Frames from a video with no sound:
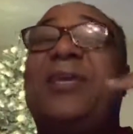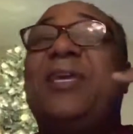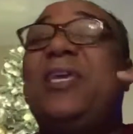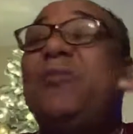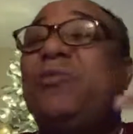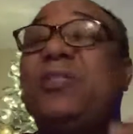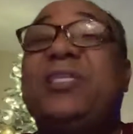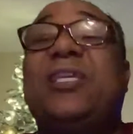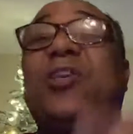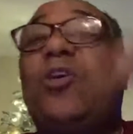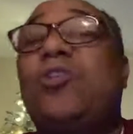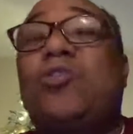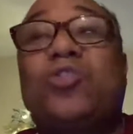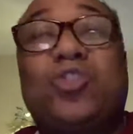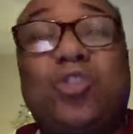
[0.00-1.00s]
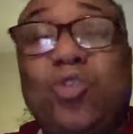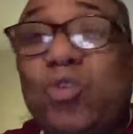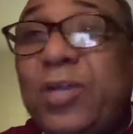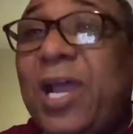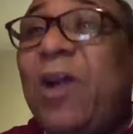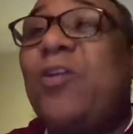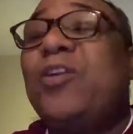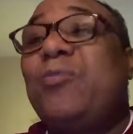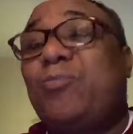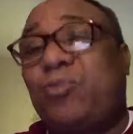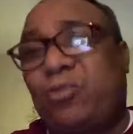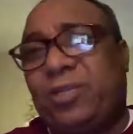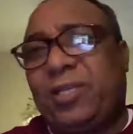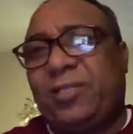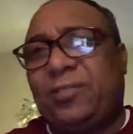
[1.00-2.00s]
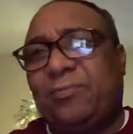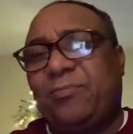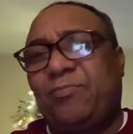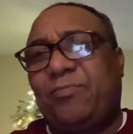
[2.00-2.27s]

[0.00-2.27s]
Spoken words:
he would say, you're slow down on the protest.